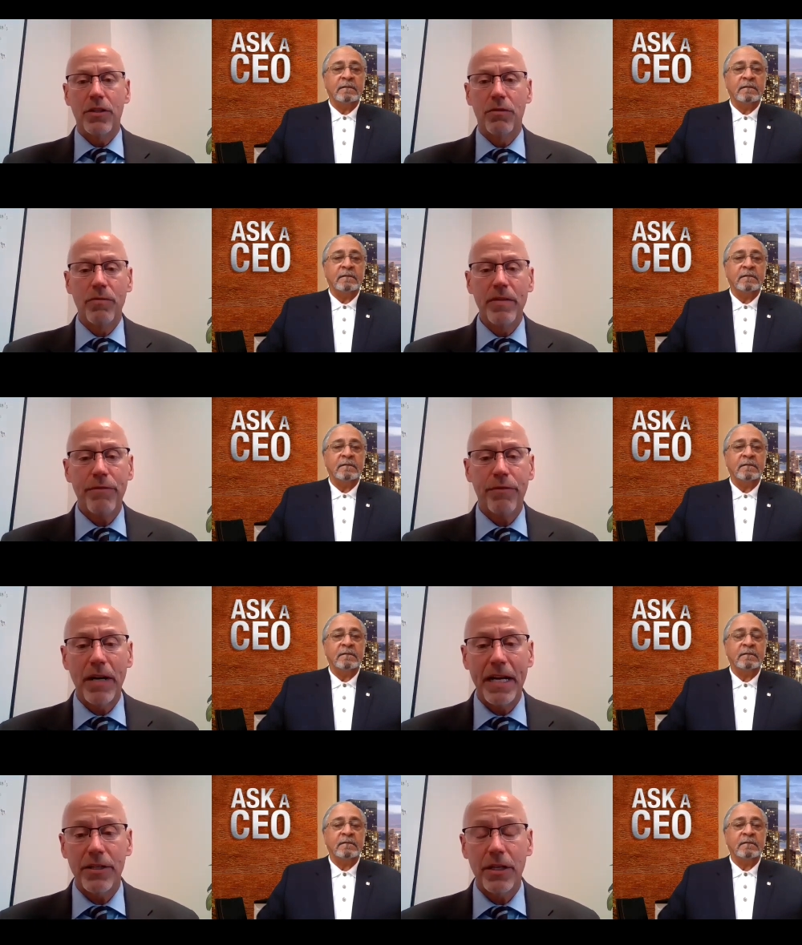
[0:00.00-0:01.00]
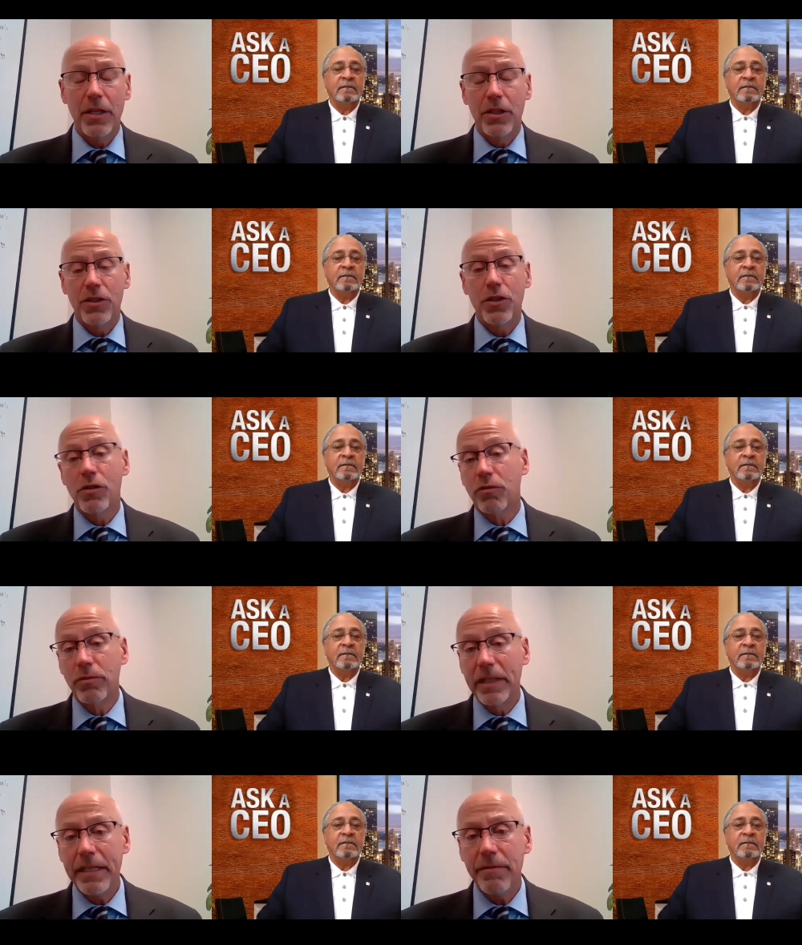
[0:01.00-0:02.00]
Speaker 1: to refresh, to
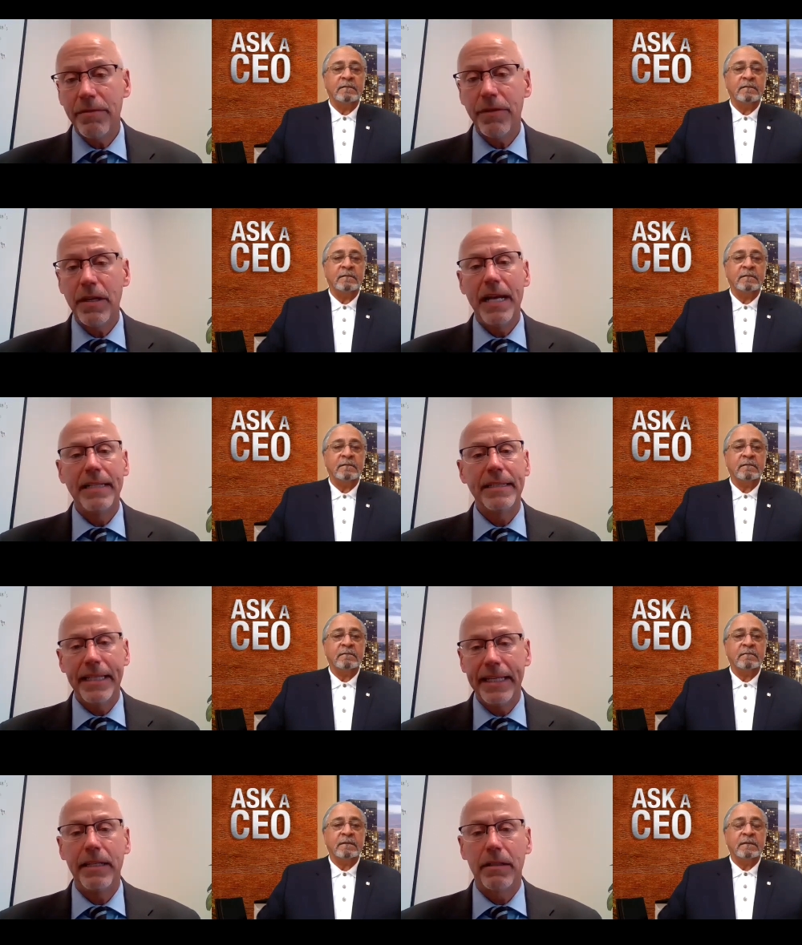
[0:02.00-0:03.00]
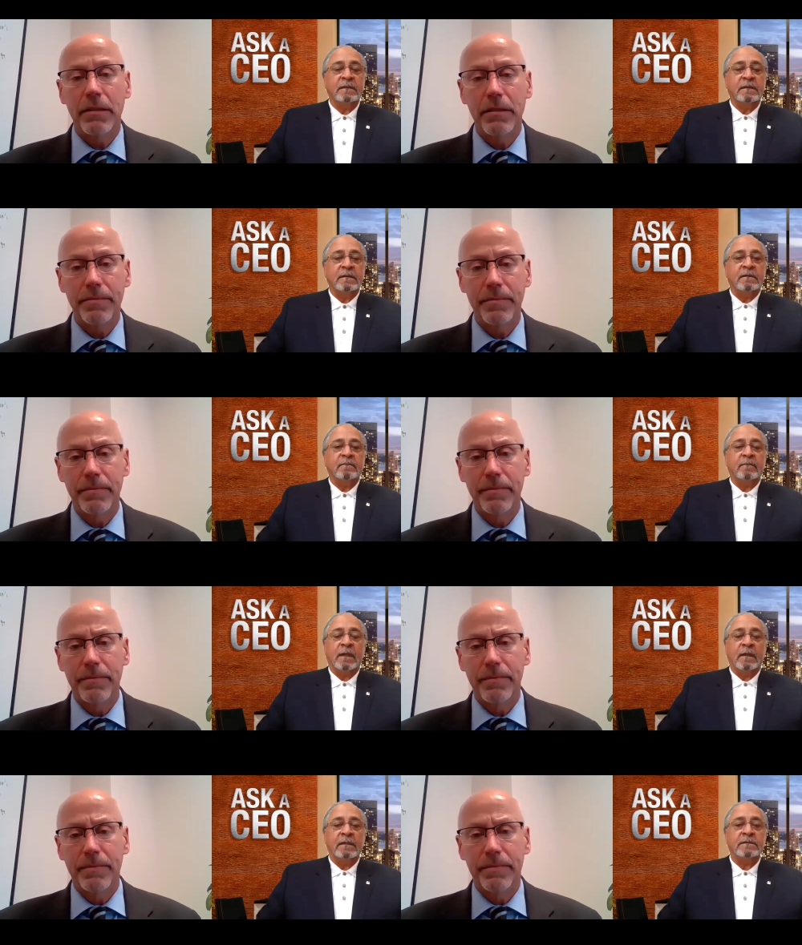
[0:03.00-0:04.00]
grieve, and to heal.
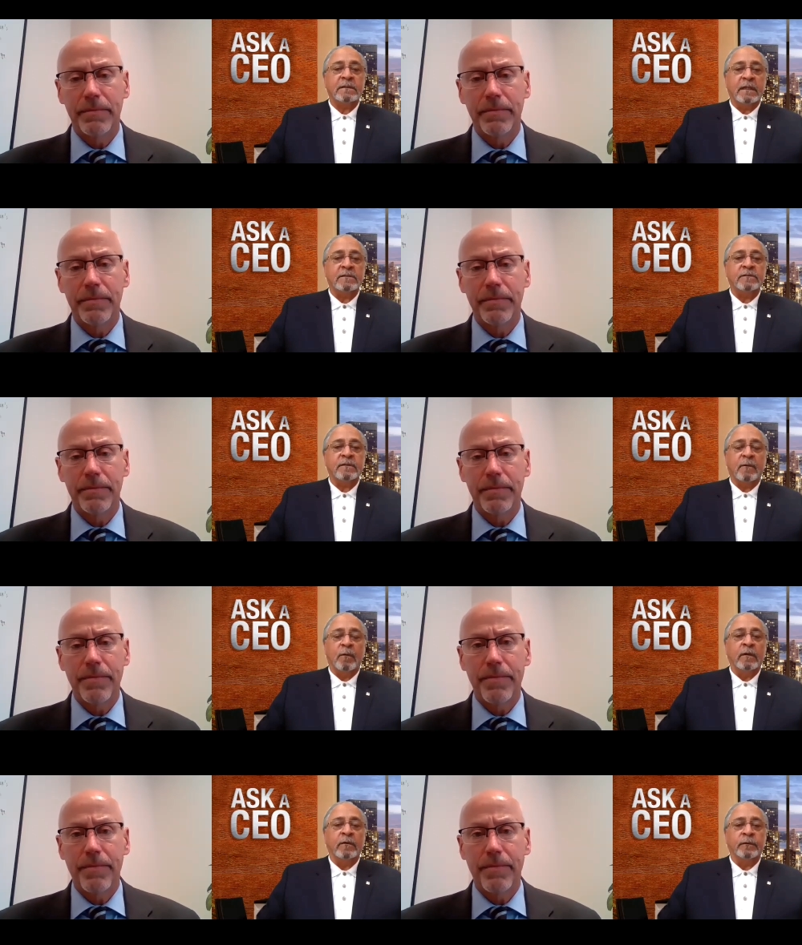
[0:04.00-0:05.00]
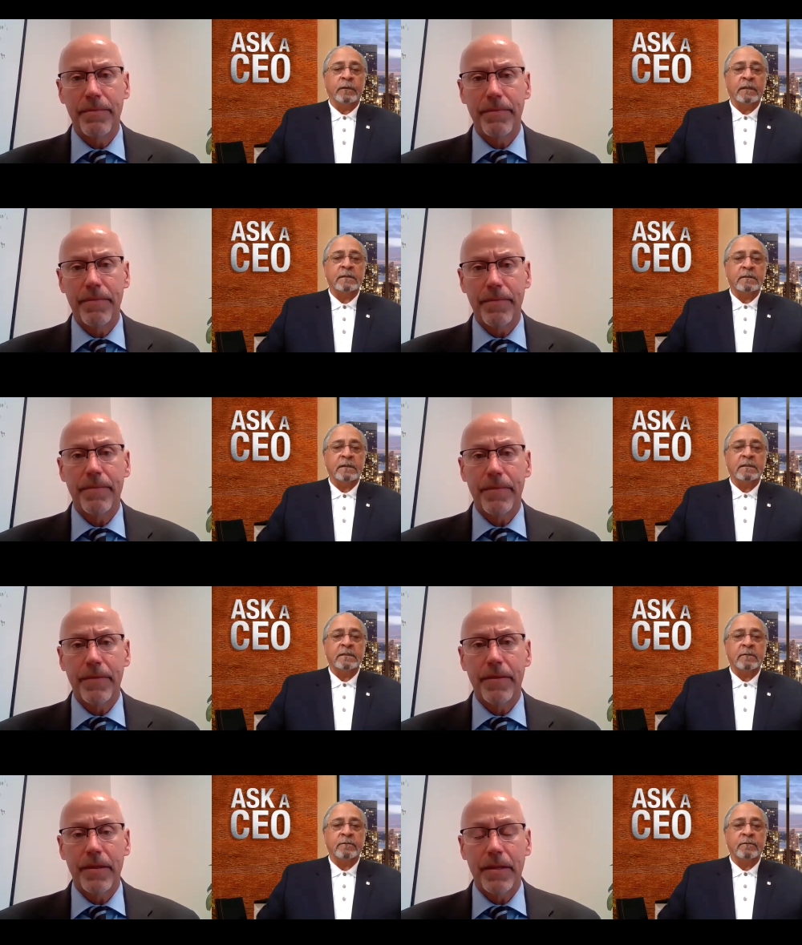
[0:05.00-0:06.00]
Wow, that's that's wonderful.
Speaker 2: That's
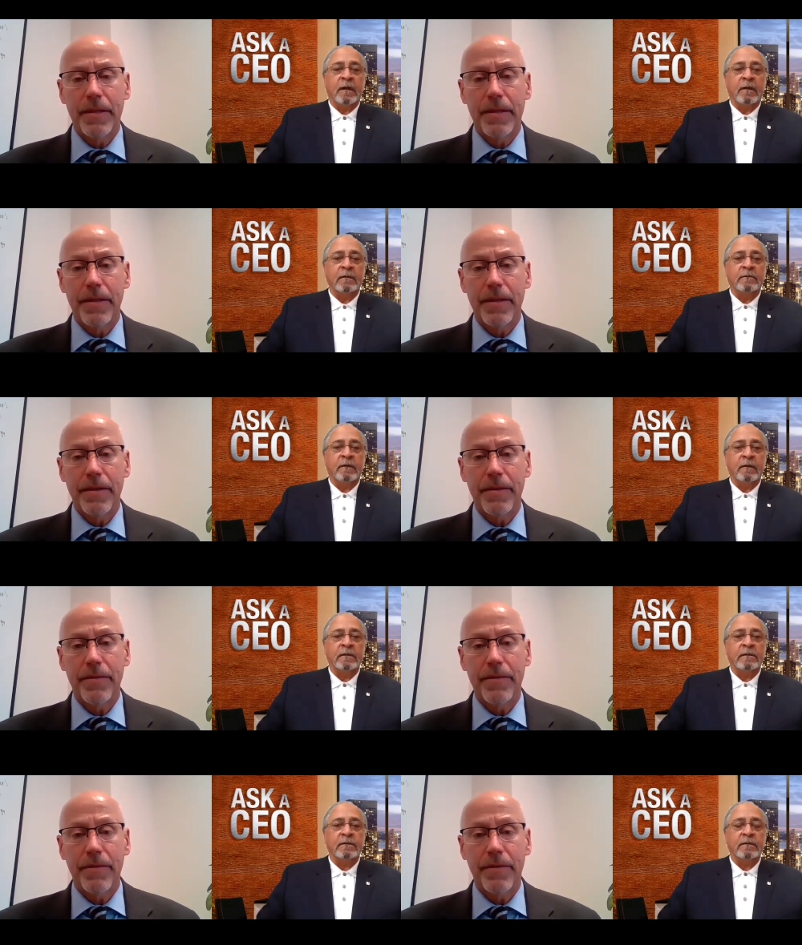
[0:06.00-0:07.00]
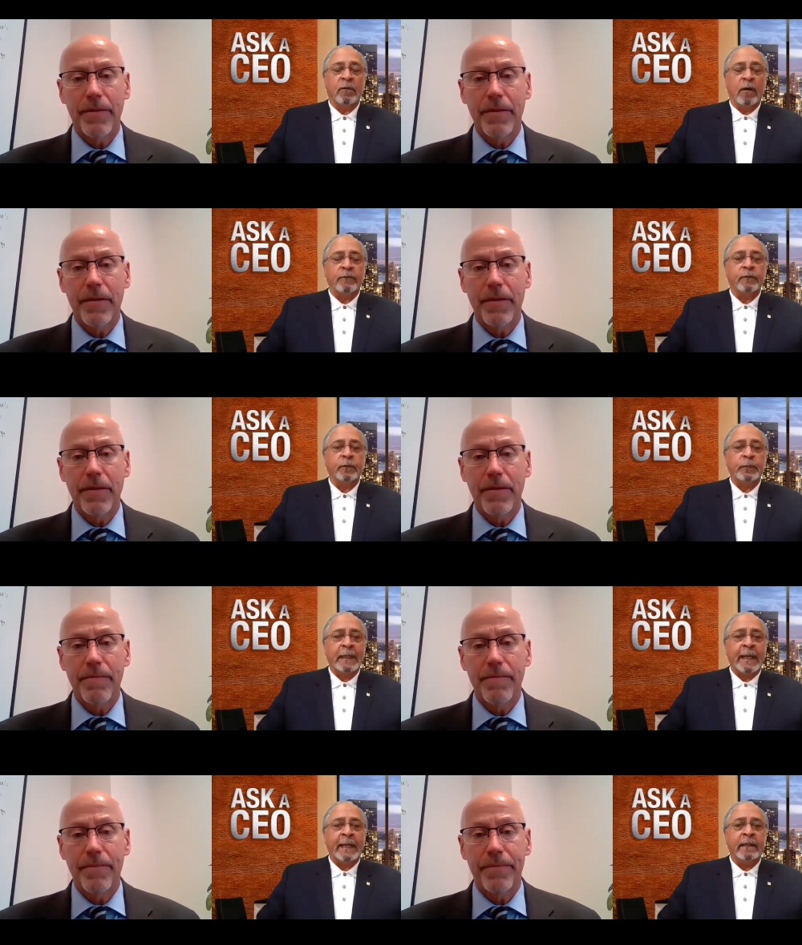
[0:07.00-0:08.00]
that's a very very thoughtful
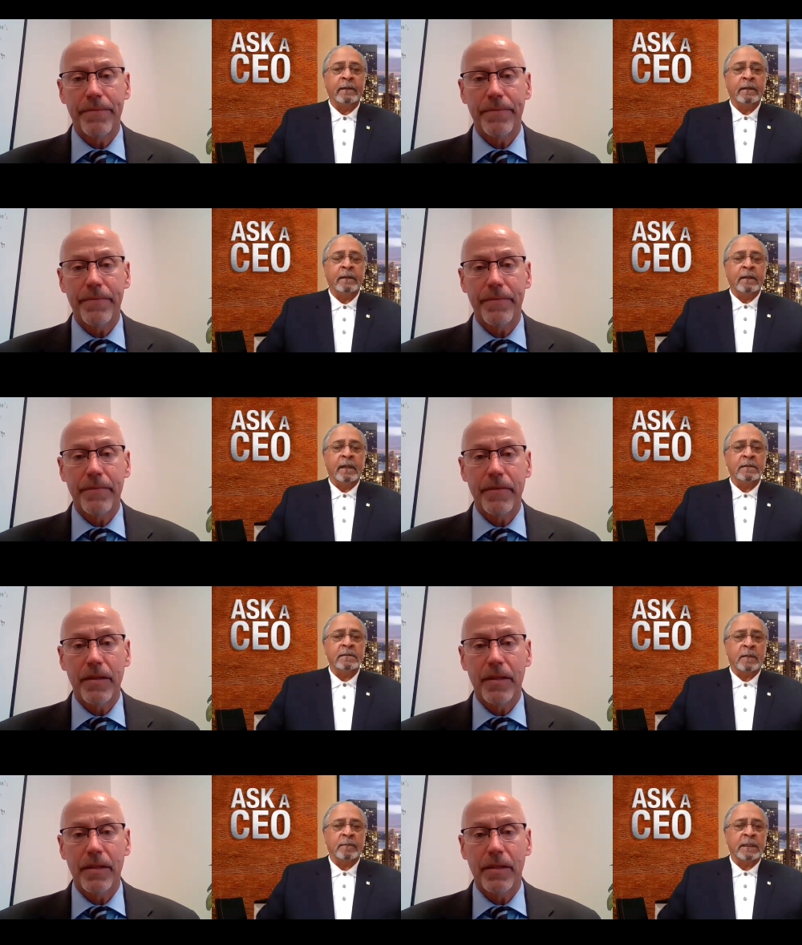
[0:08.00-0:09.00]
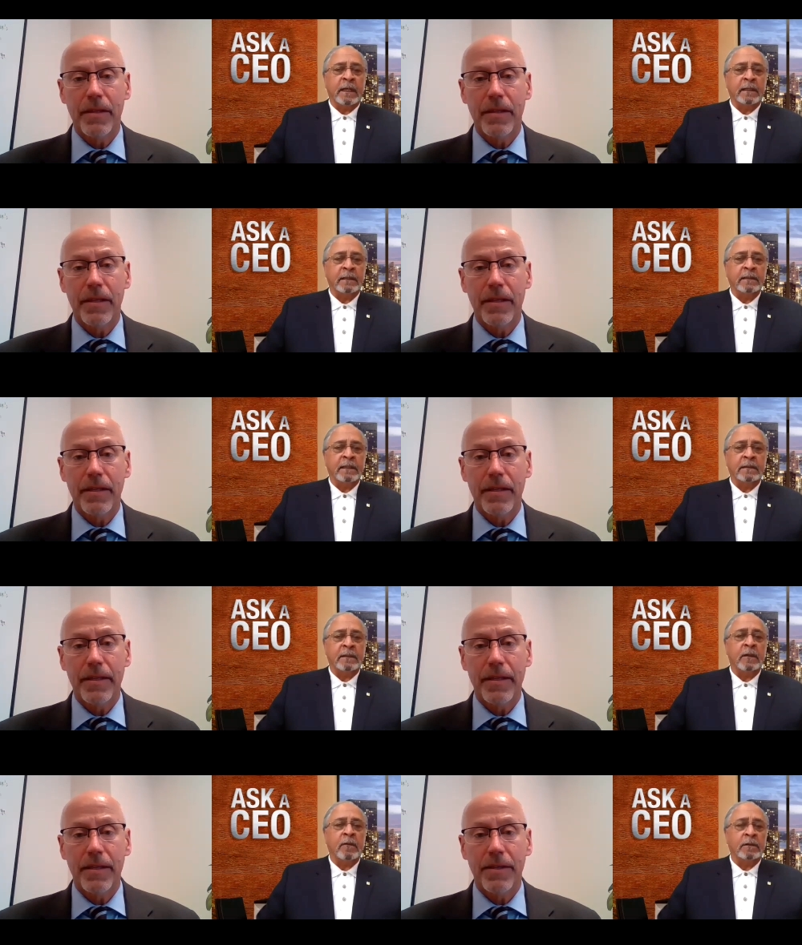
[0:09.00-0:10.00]
plan and something I think that
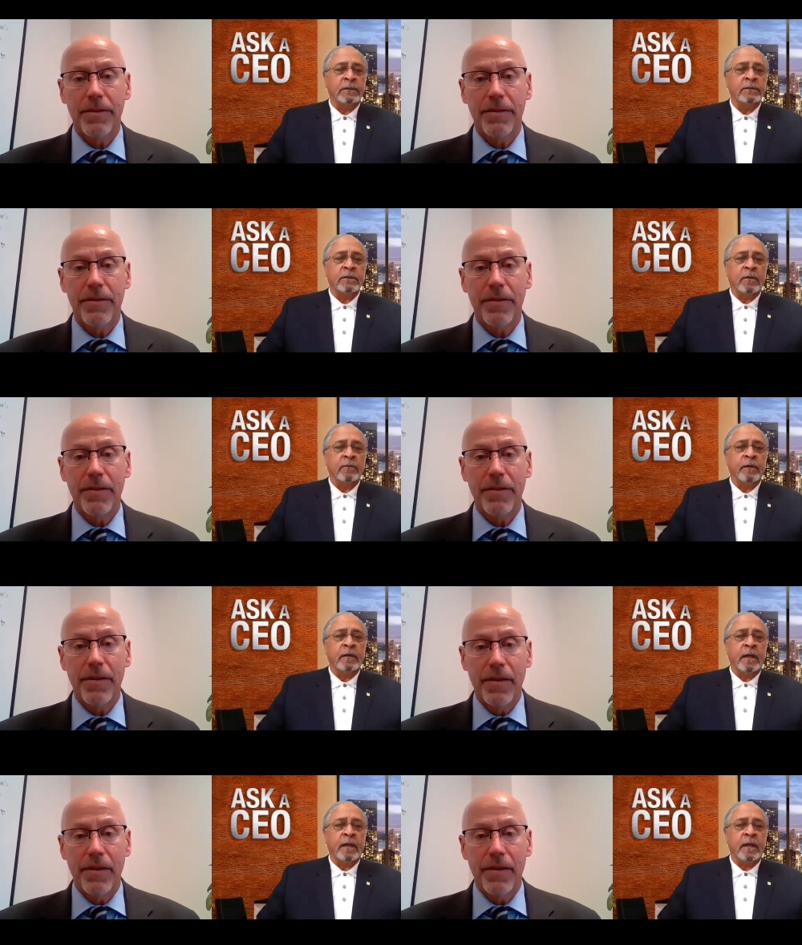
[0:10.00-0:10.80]
they'll all deserve and